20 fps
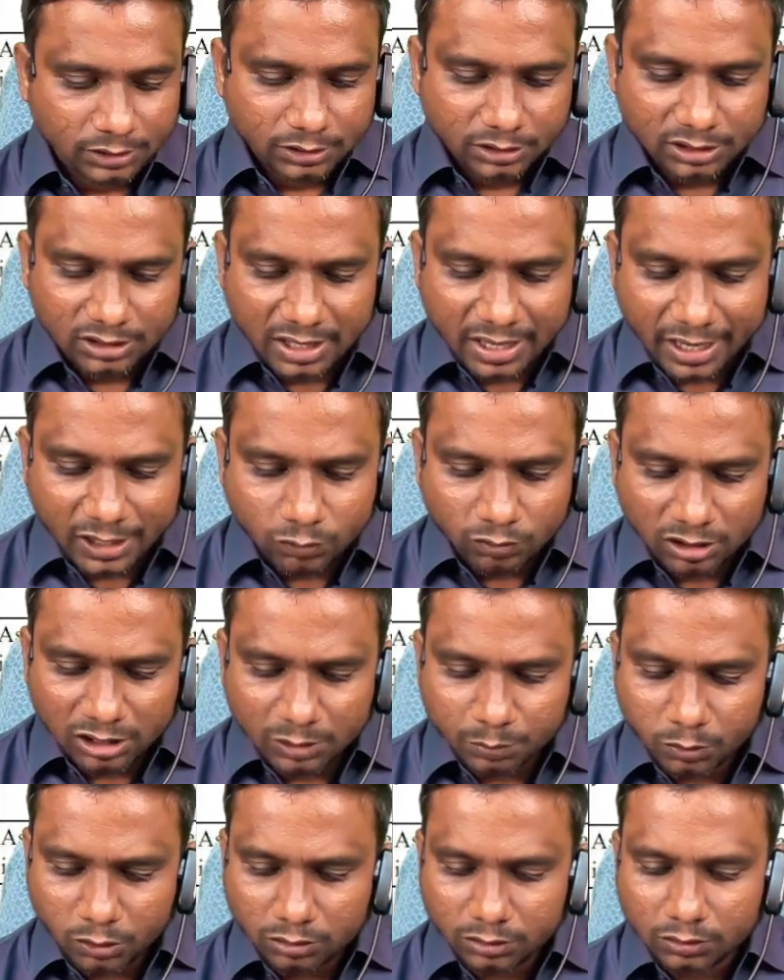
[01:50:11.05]
The annual
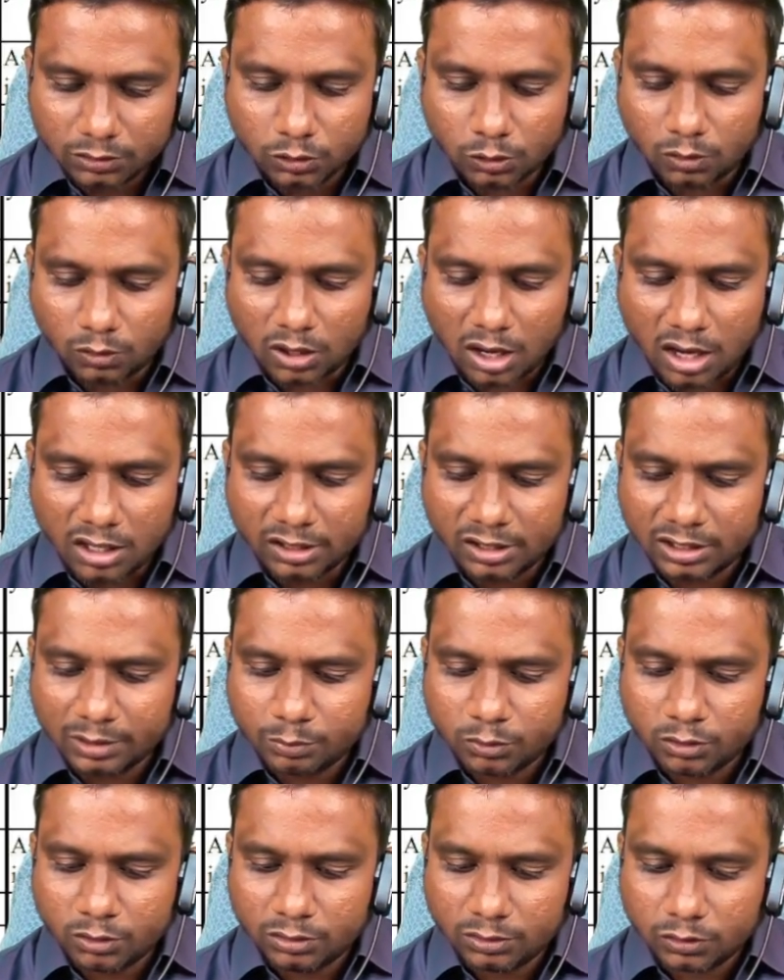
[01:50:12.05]
report, no. Auditor
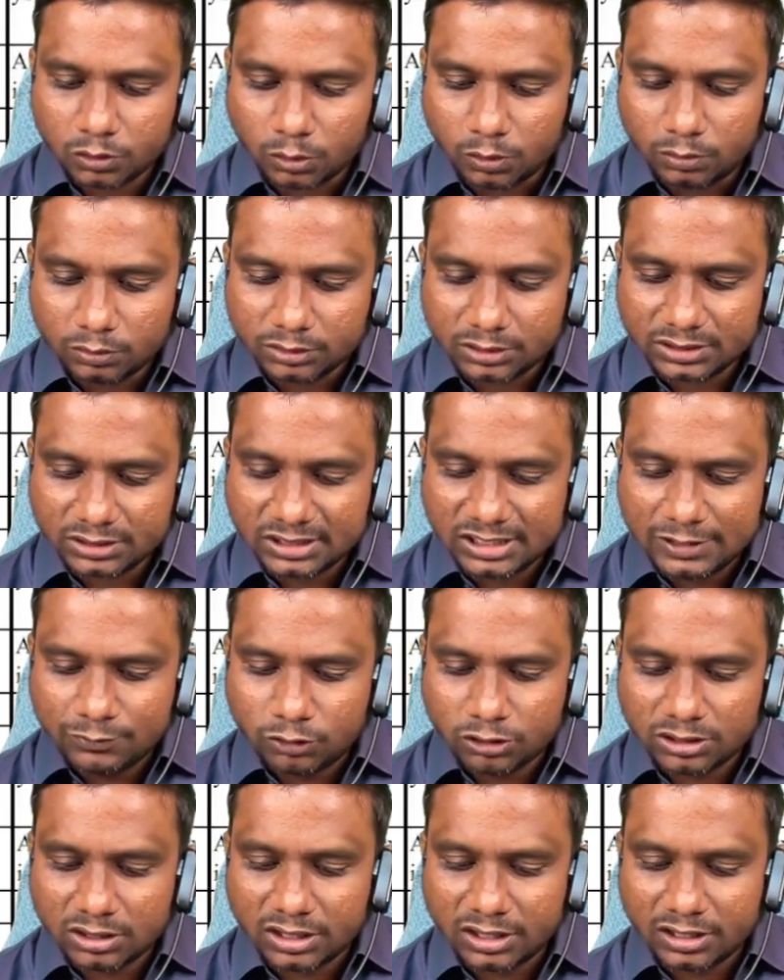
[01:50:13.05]
report, no. See
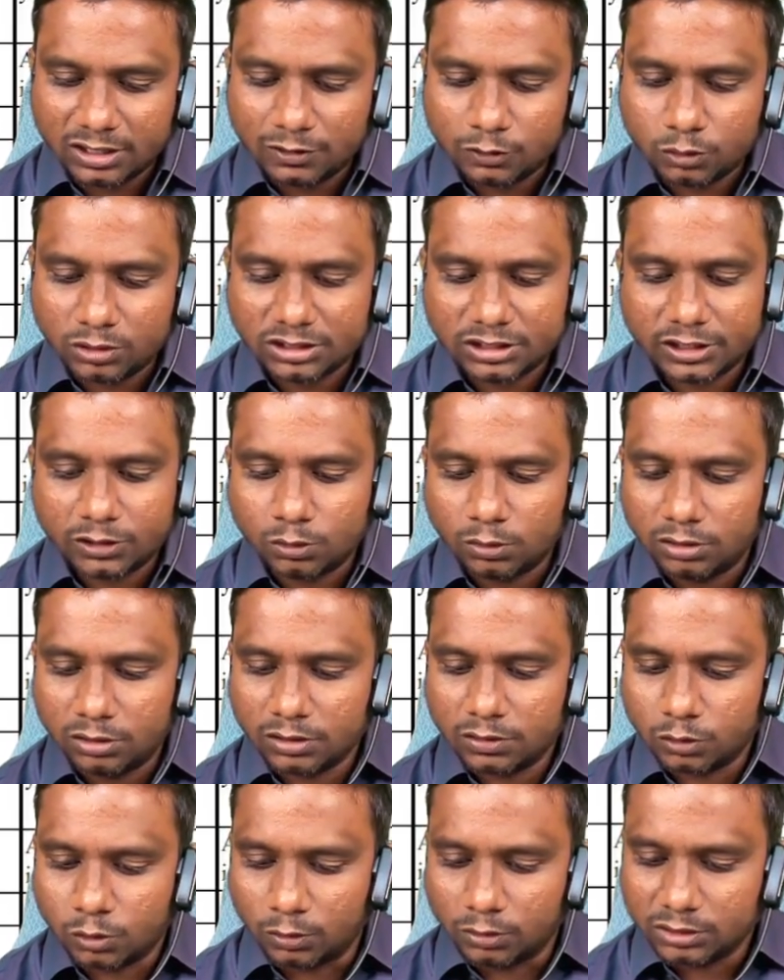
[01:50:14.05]
letter to the shareholder,
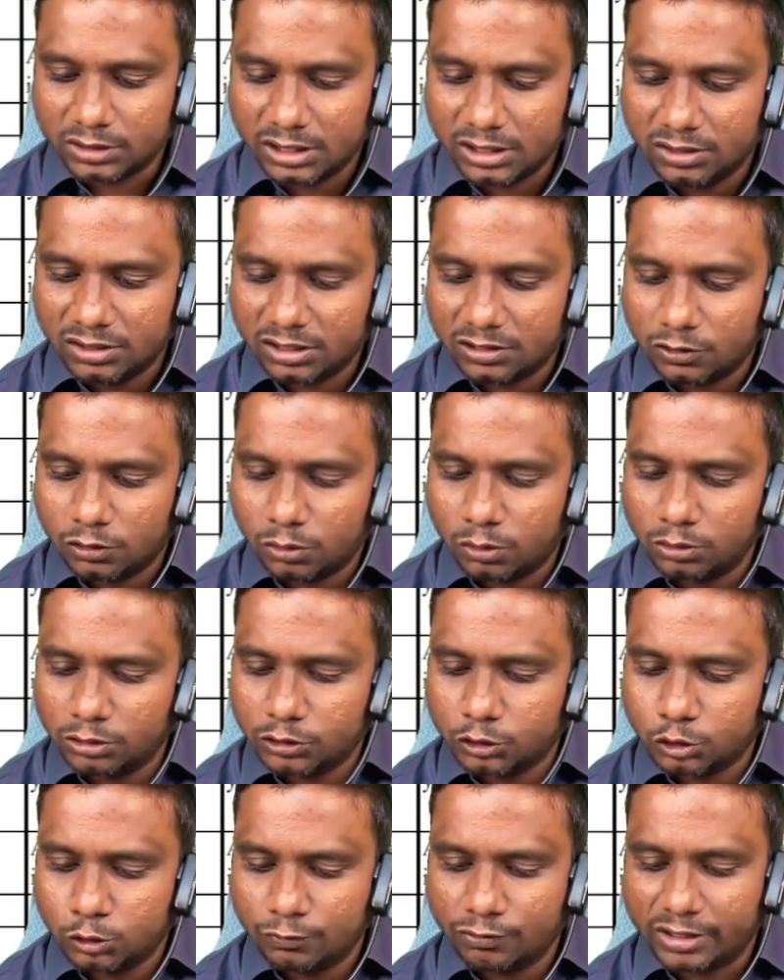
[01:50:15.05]
no. In the notes
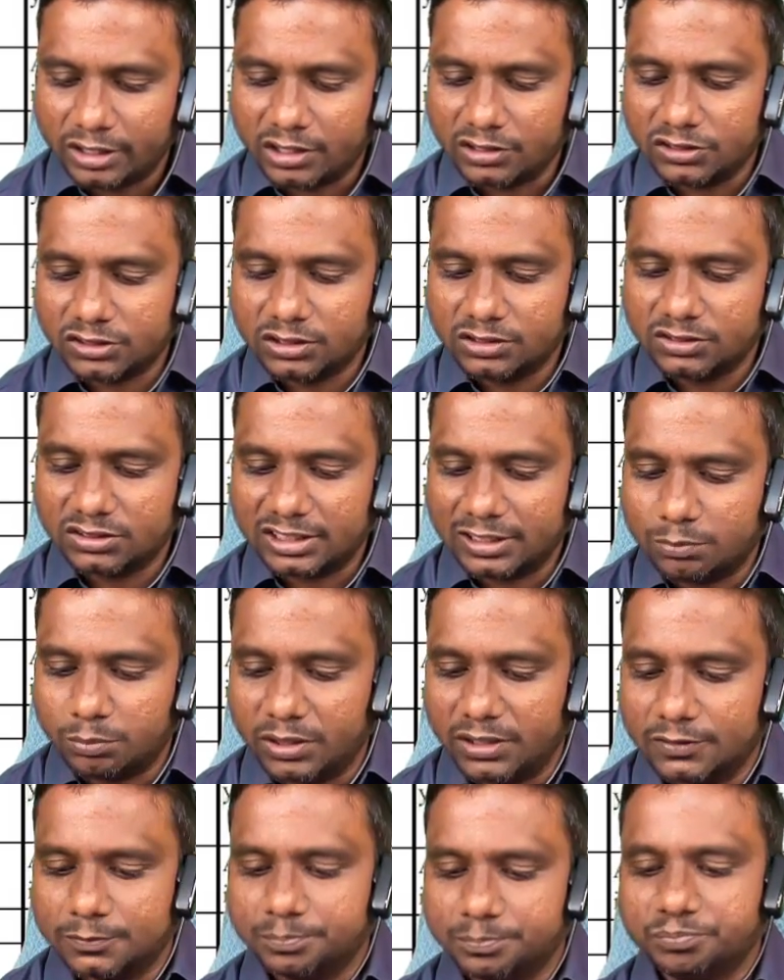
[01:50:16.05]
to financial statement,
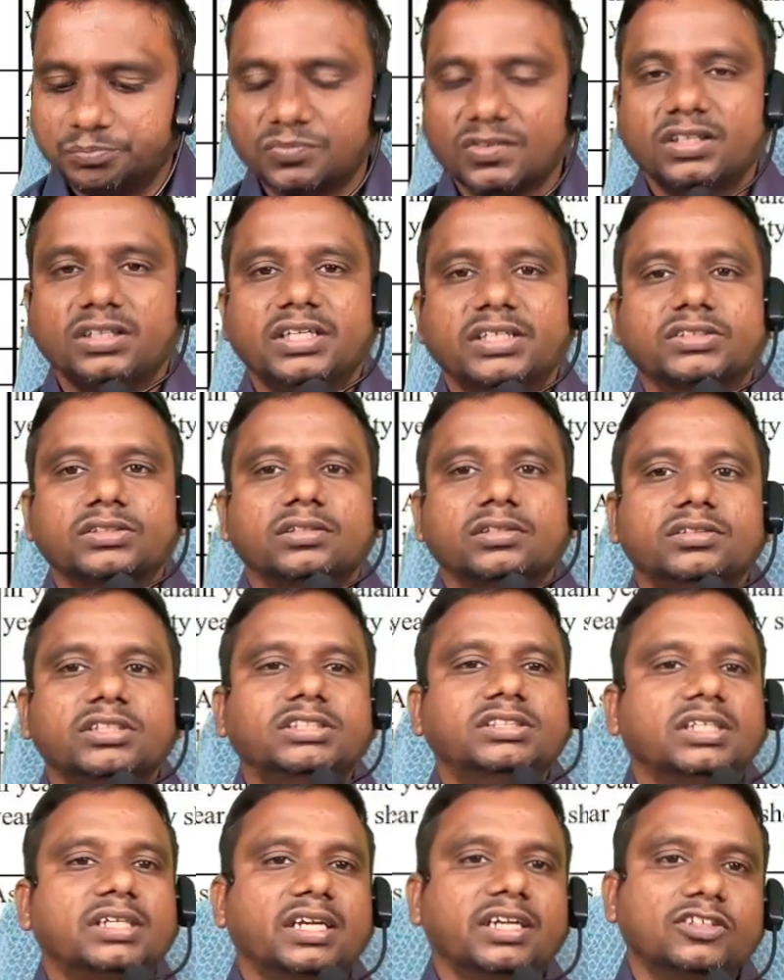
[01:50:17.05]
yes. This is the
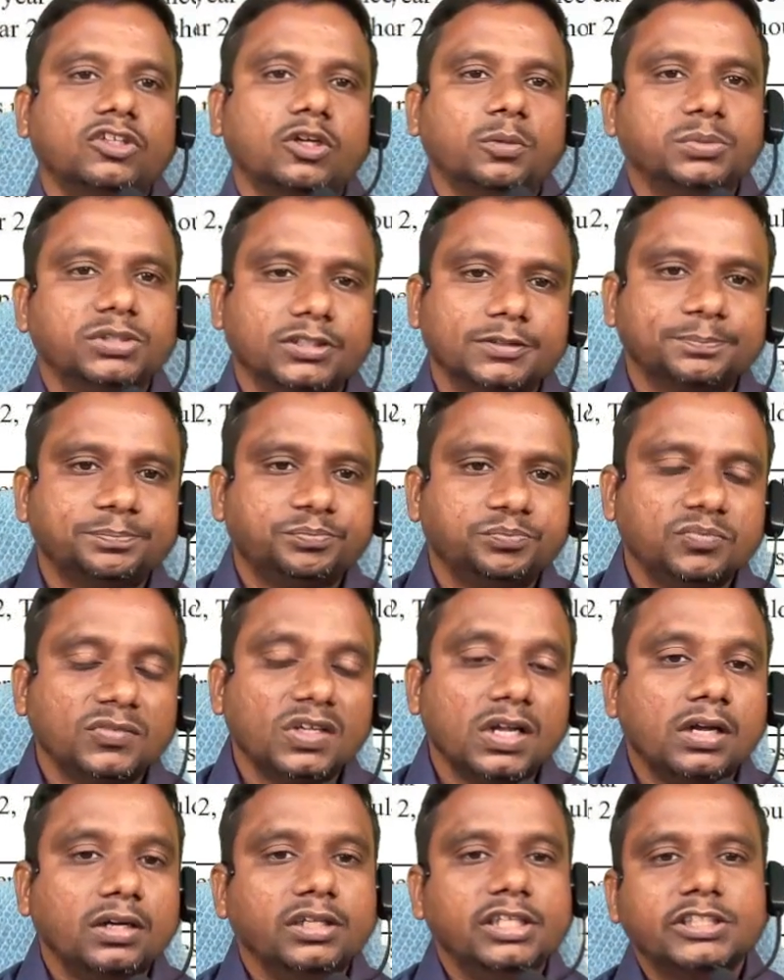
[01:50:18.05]
correct option.
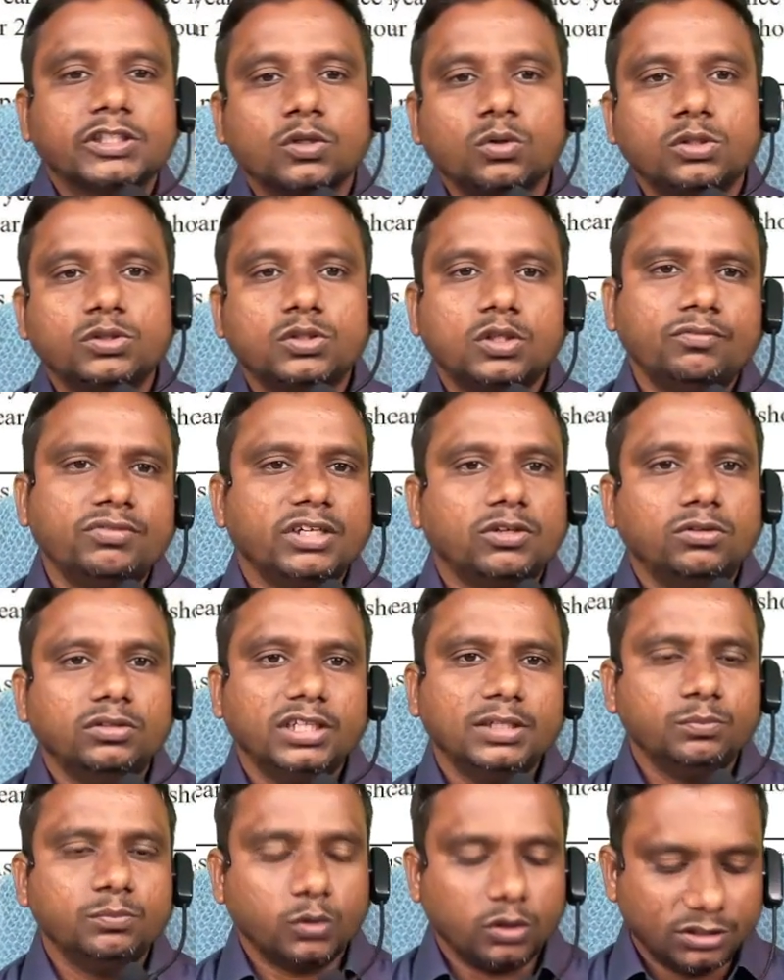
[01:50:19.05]
Disclosure of accounting
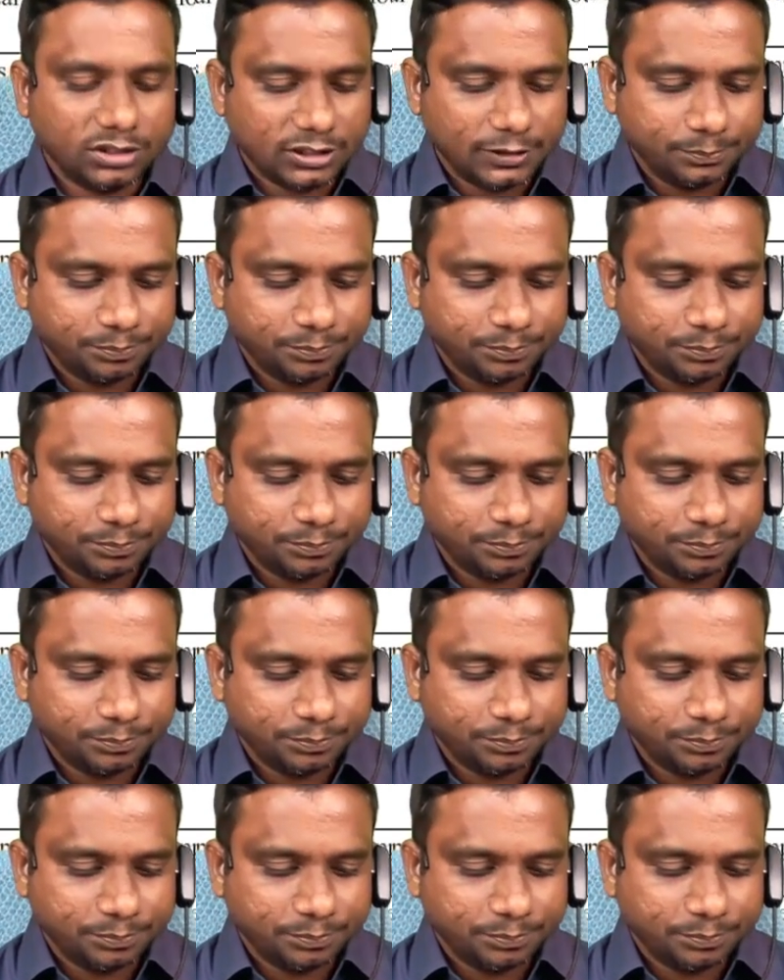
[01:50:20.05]
policy.